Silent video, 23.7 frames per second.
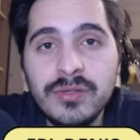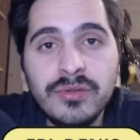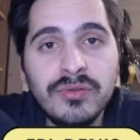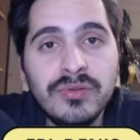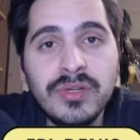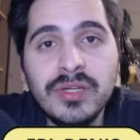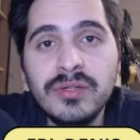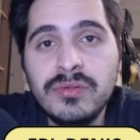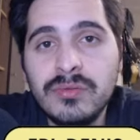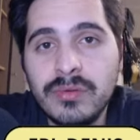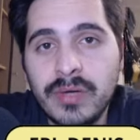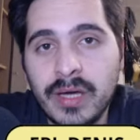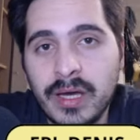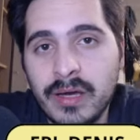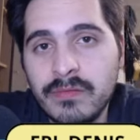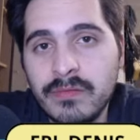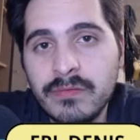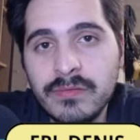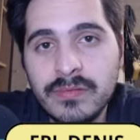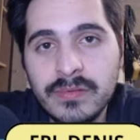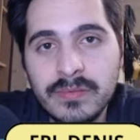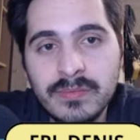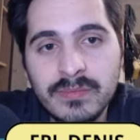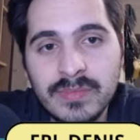you need to
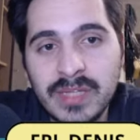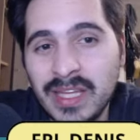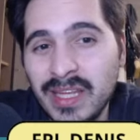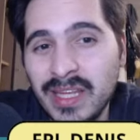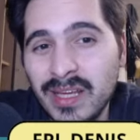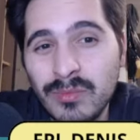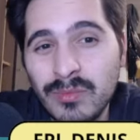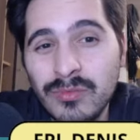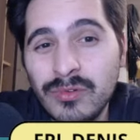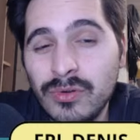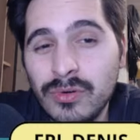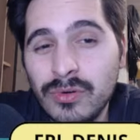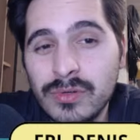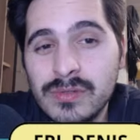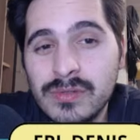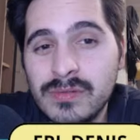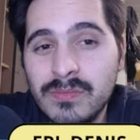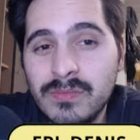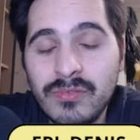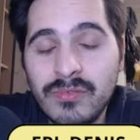have Daniel Munoz,